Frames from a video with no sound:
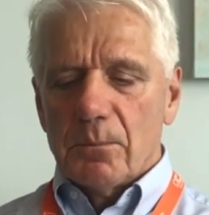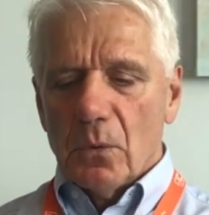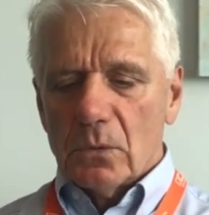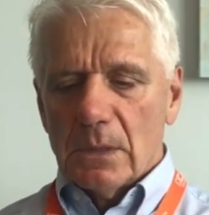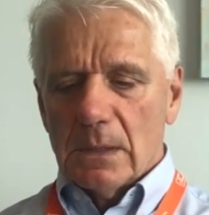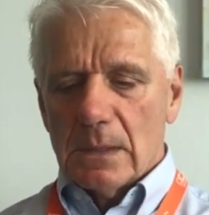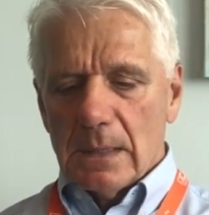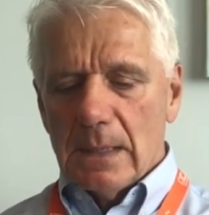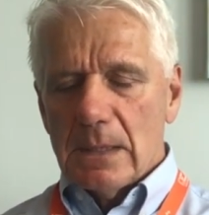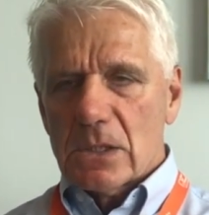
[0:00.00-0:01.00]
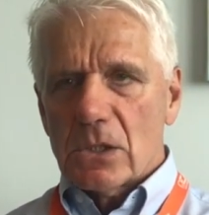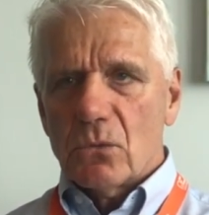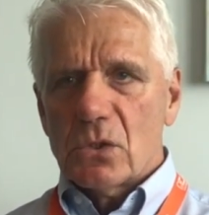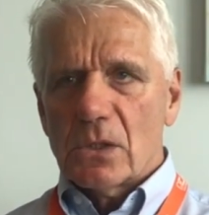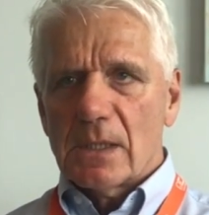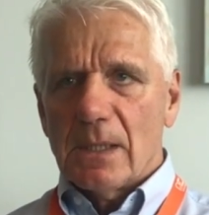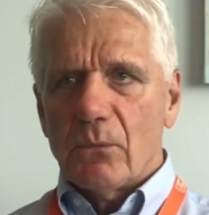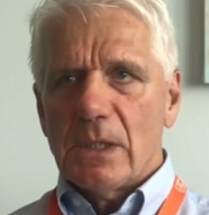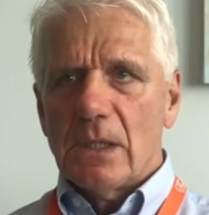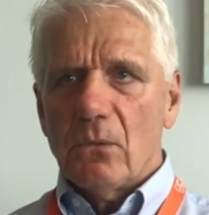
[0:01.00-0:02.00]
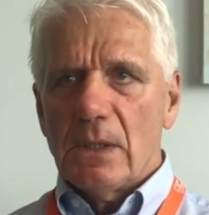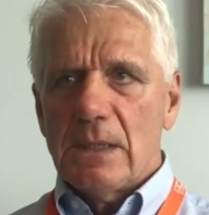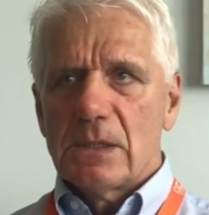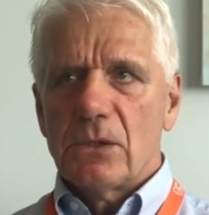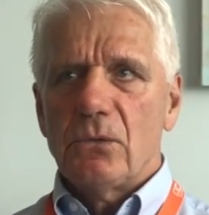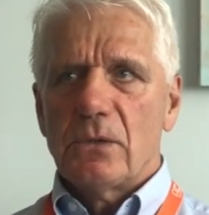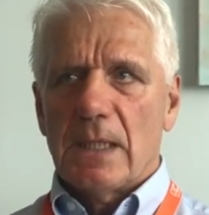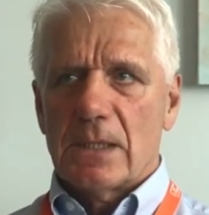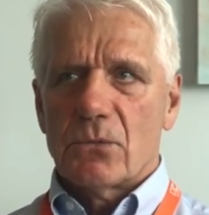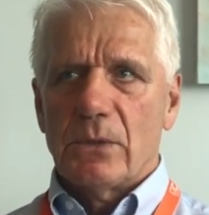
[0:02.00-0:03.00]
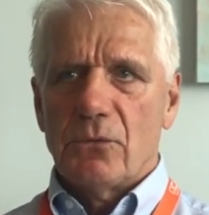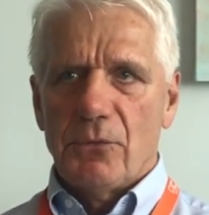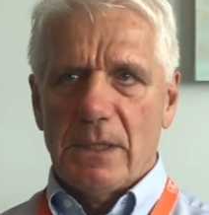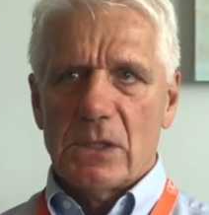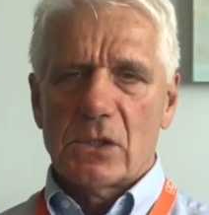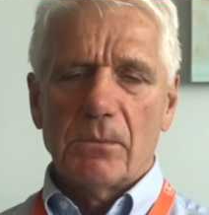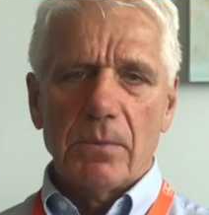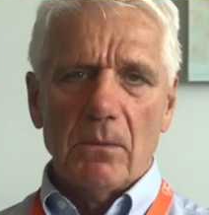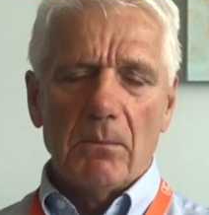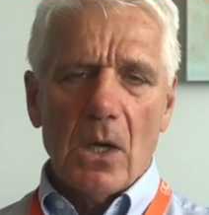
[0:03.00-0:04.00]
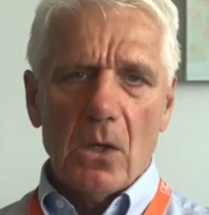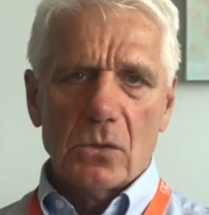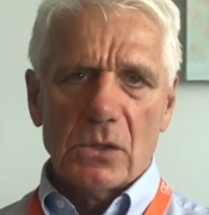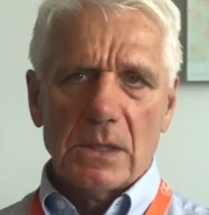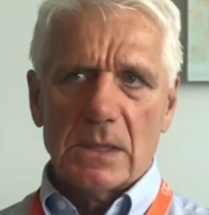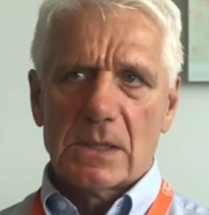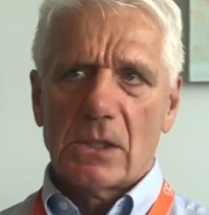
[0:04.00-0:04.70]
But in social care, we can only do this with reasonable margins.